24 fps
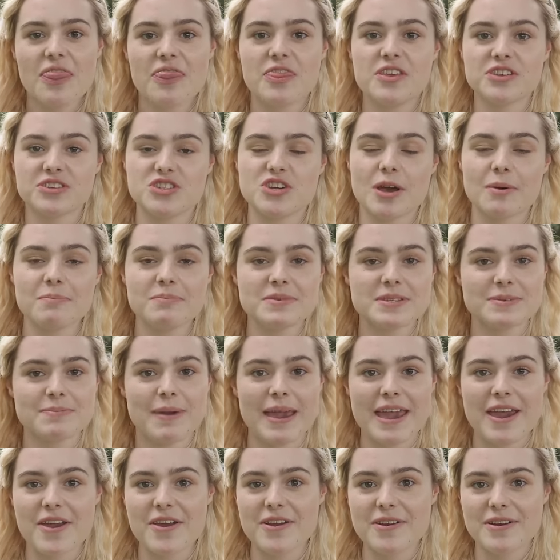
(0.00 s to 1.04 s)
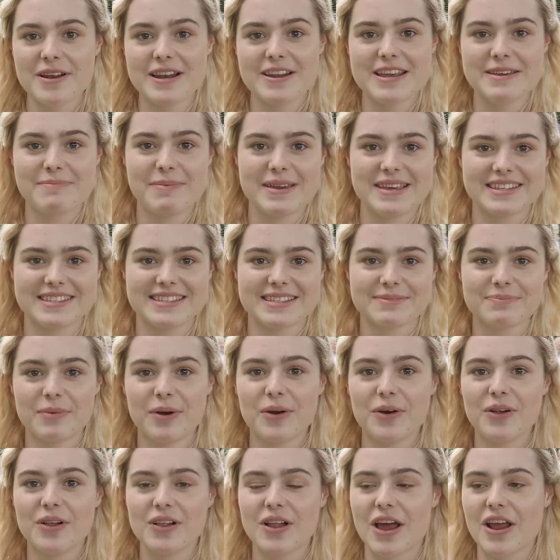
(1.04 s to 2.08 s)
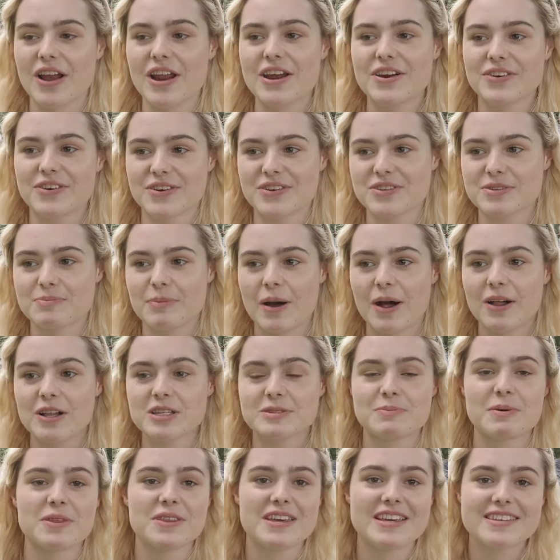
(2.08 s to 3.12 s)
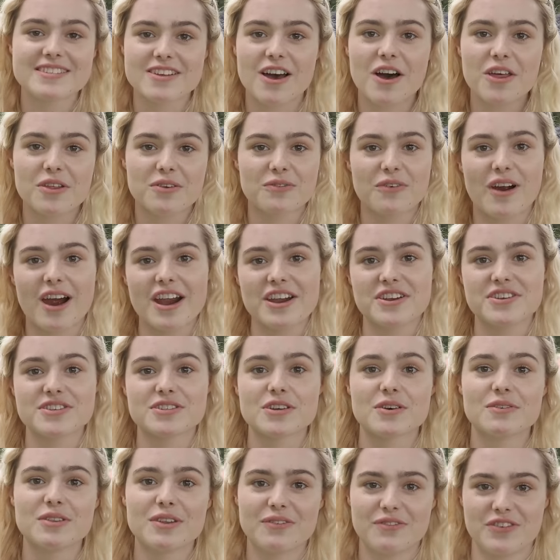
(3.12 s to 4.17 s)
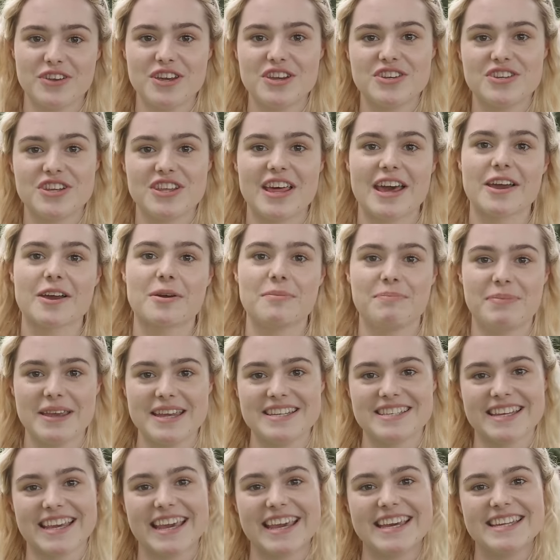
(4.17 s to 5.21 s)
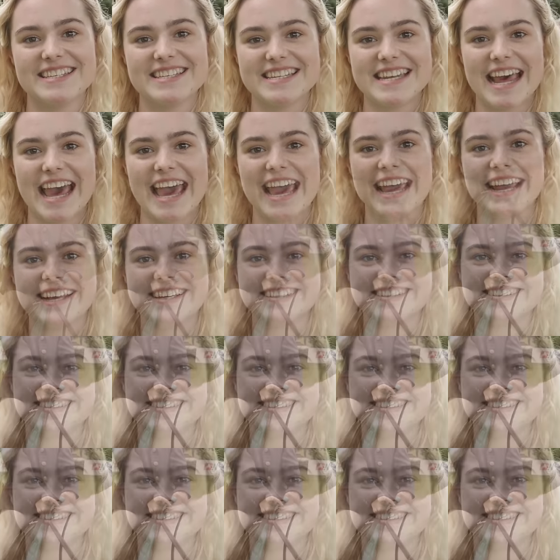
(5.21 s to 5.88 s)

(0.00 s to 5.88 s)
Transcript: The jumps may only be small, only cross poles, but these are the riders of the future that are competing here today.